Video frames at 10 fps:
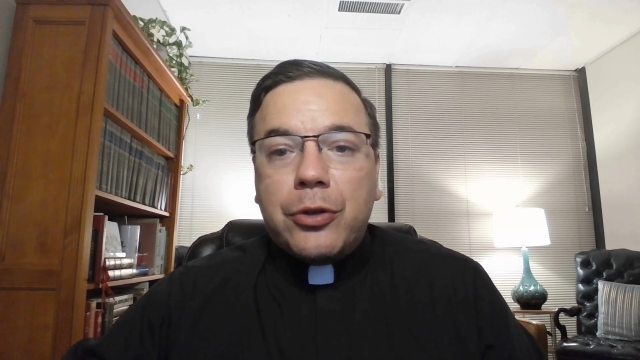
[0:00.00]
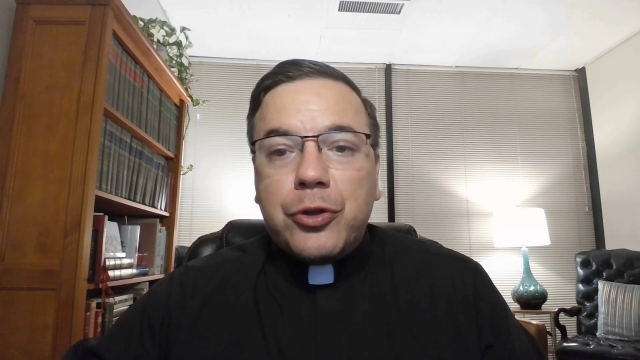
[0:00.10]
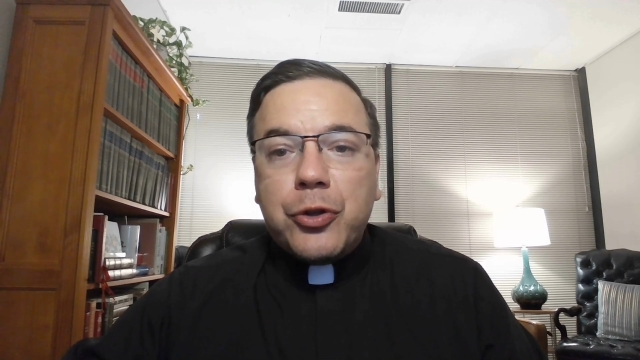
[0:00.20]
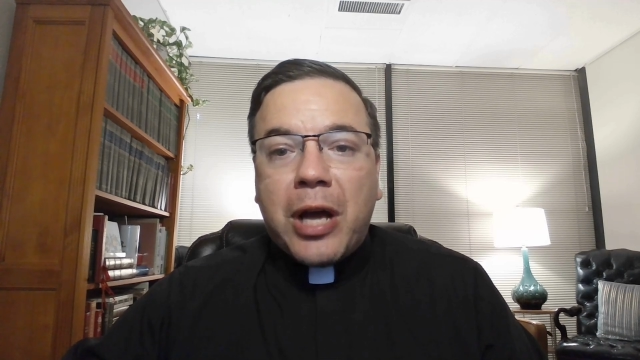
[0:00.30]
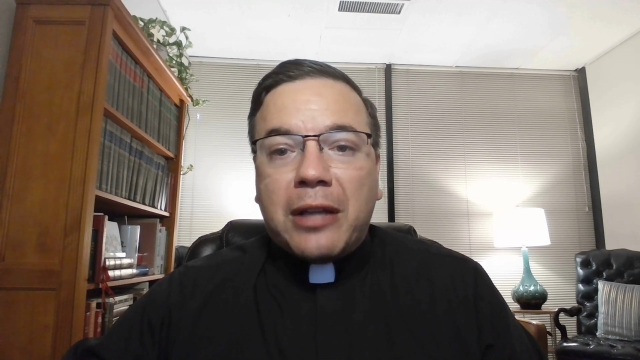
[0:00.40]

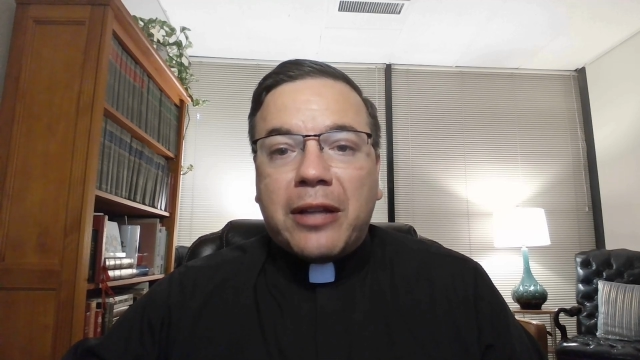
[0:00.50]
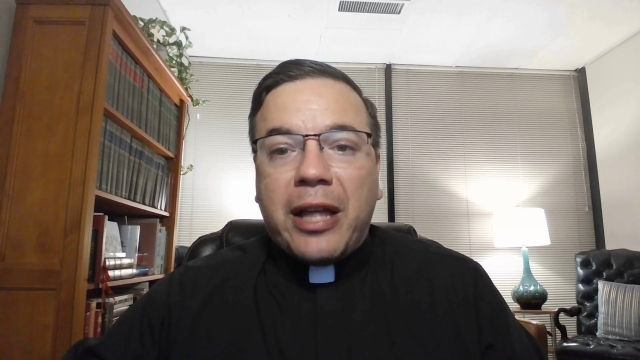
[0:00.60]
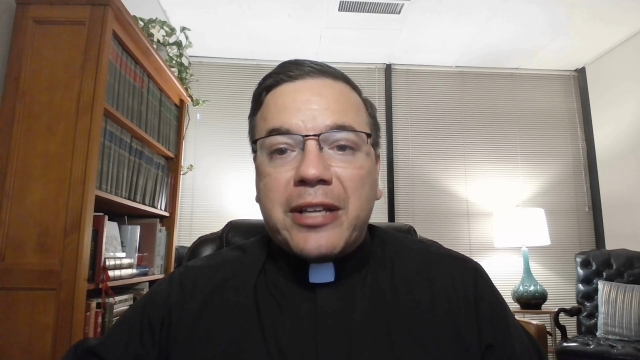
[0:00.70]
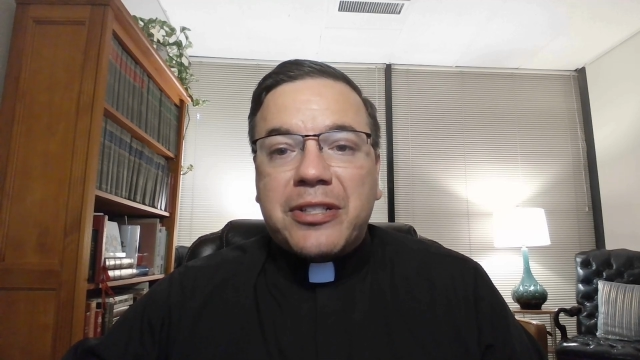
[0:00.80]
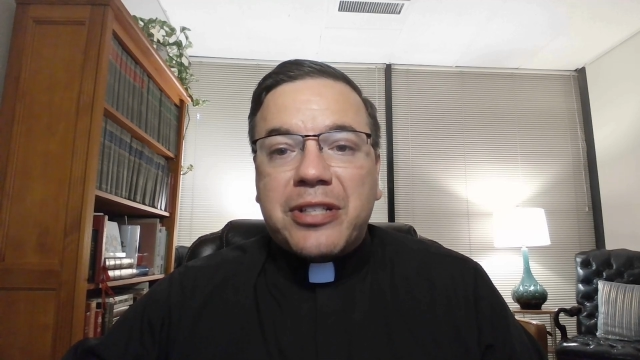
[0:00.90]
do not
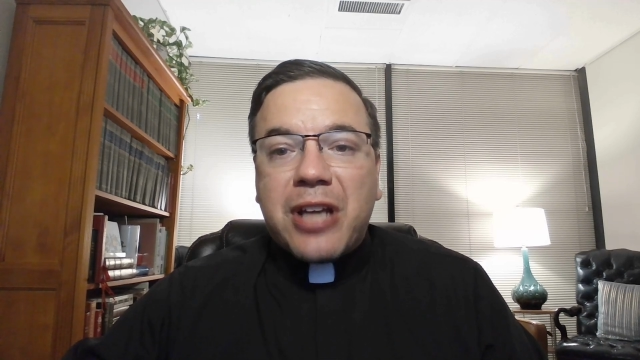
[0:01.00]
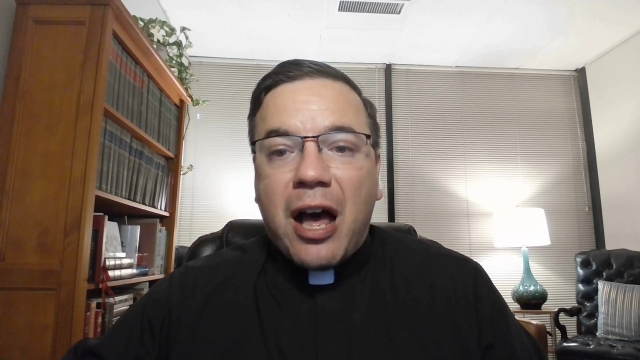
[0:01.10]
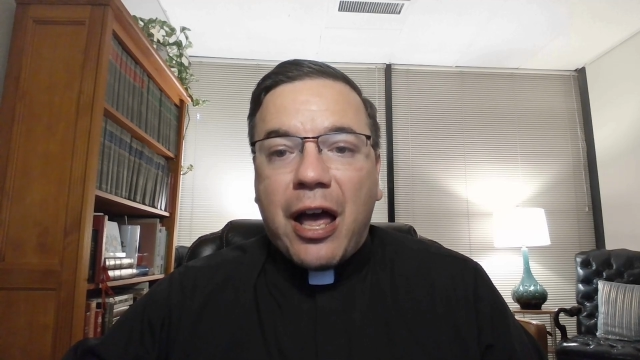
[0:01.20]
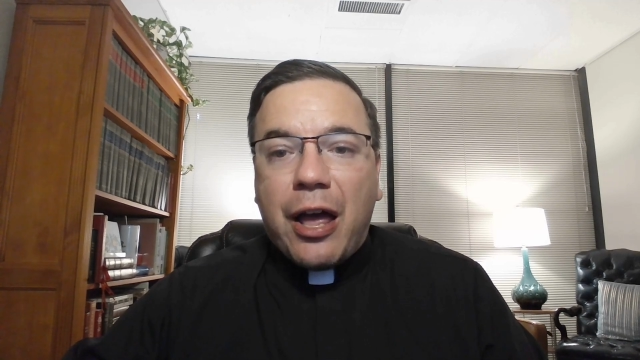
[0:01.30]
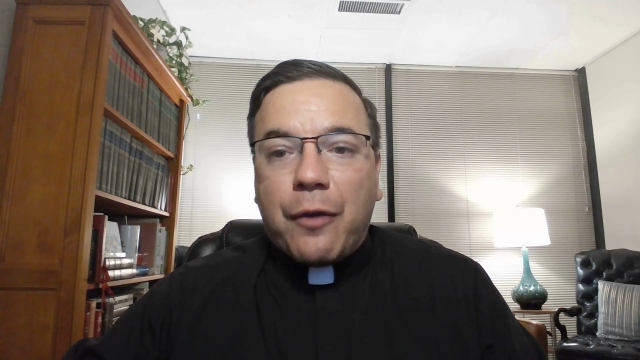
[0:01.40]
let us
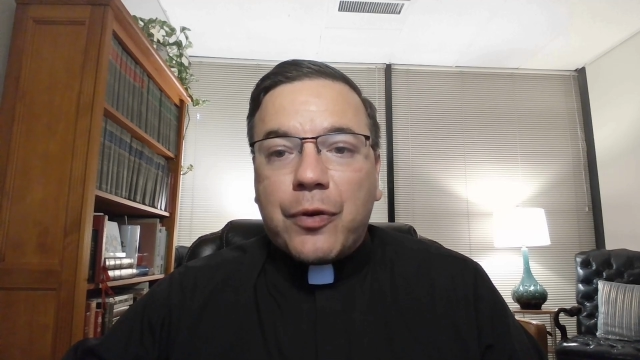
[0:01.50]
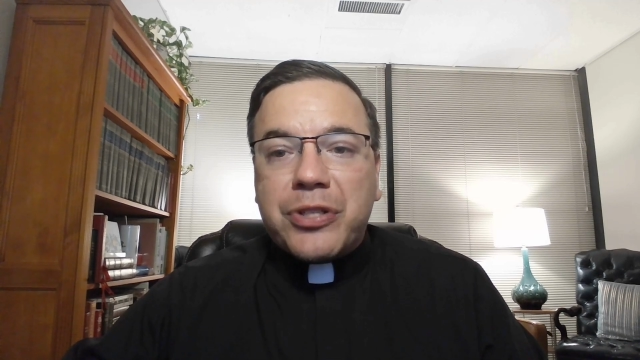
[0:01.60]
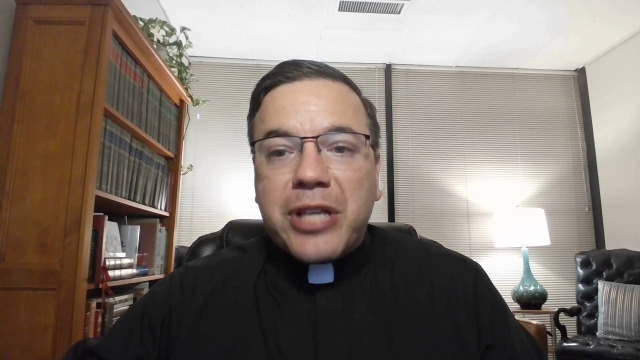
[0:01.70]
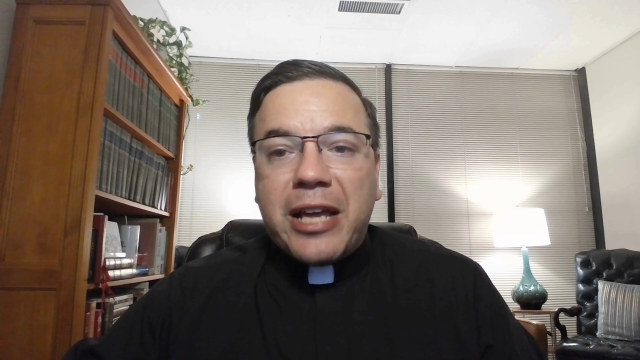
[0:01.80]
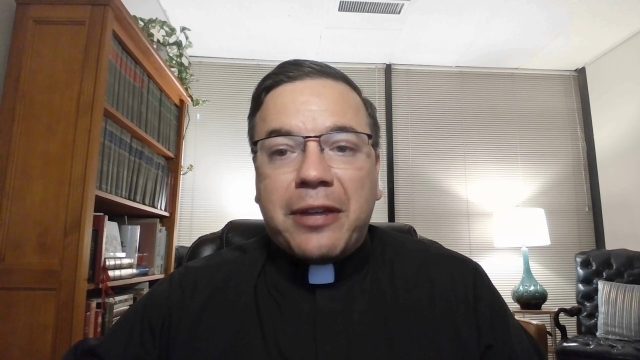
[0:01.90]
die for
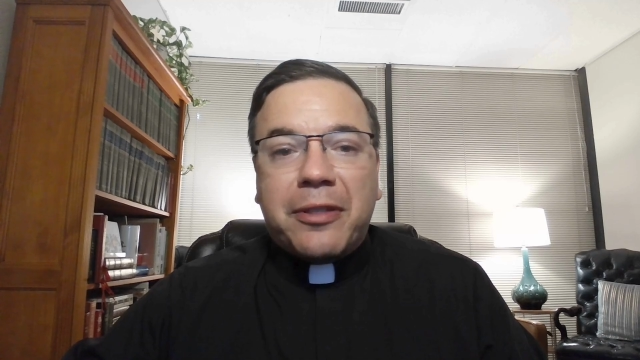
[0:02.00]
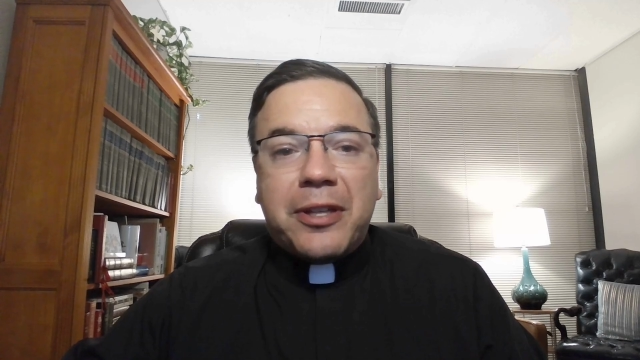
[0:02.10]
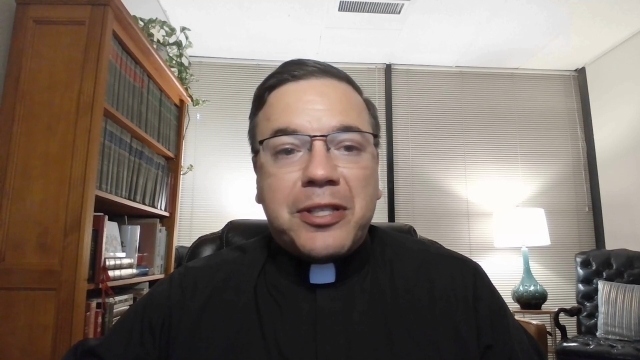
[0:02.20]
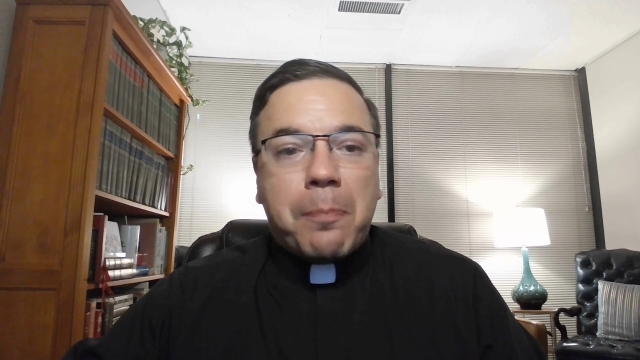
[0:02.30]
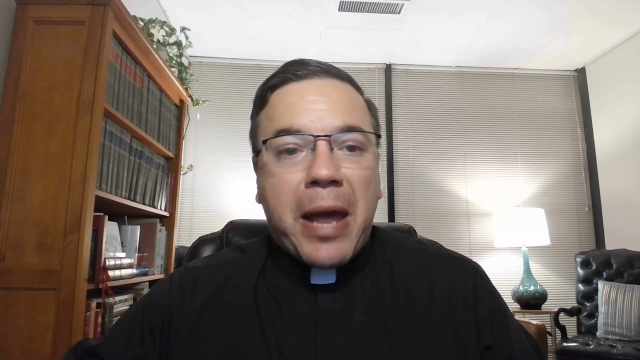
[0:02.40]
taking
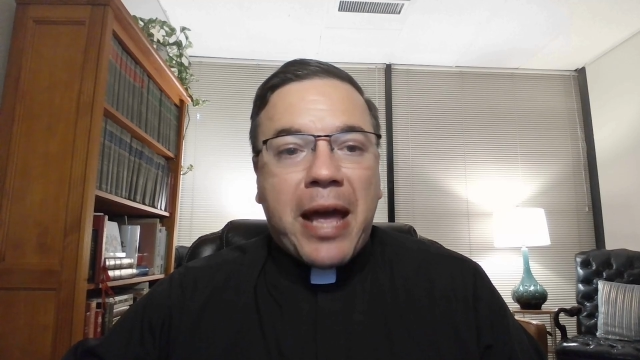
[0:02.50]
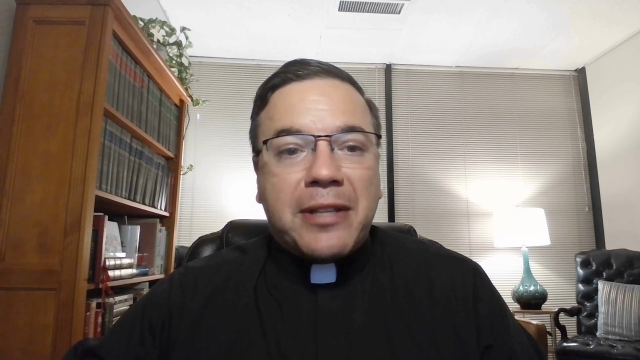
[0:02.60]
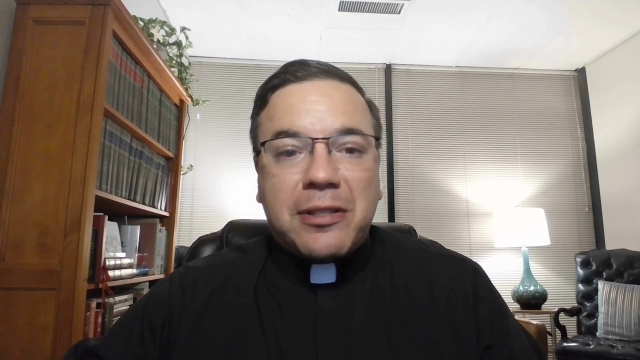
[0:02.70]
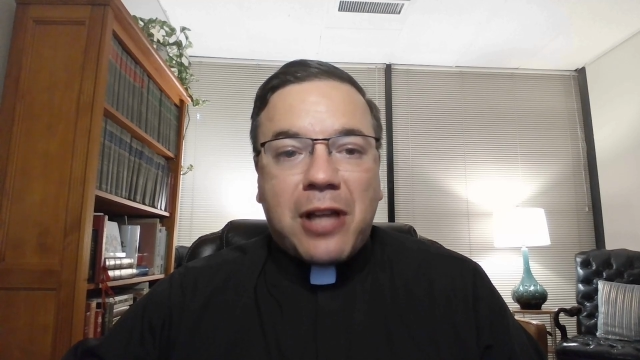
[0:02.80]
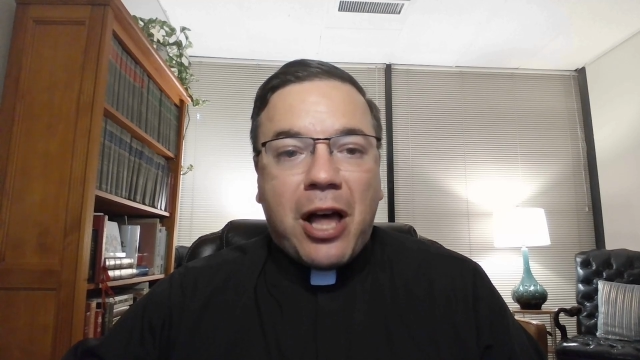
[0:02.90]
this
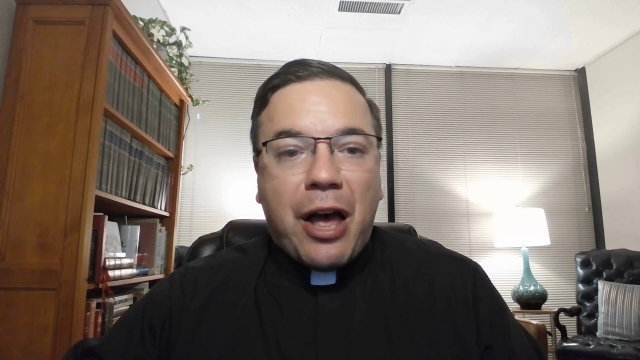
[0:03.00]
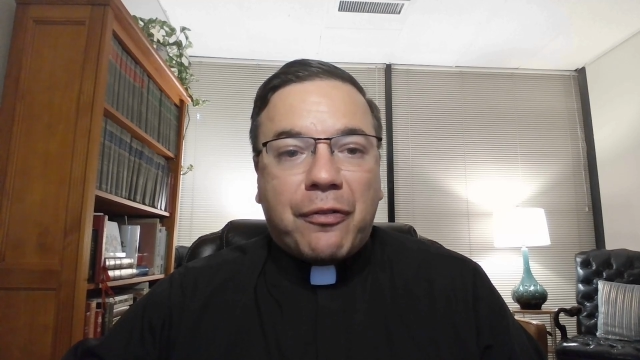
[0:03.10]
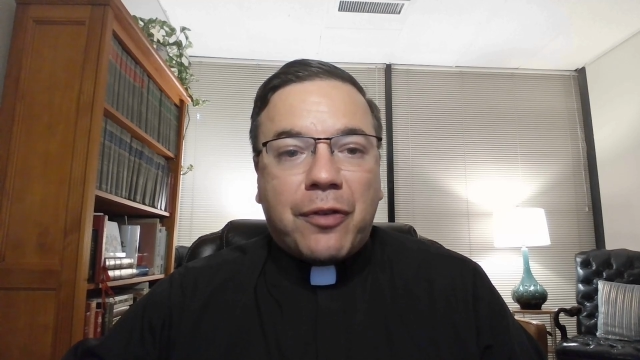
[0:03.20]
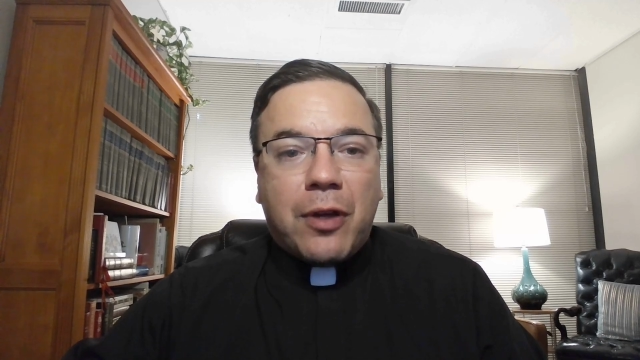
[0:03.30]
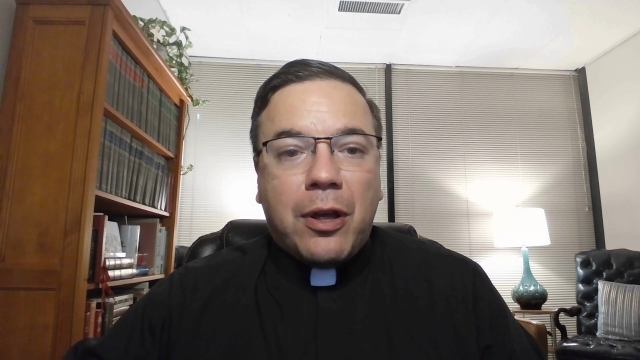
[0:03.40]
man's life.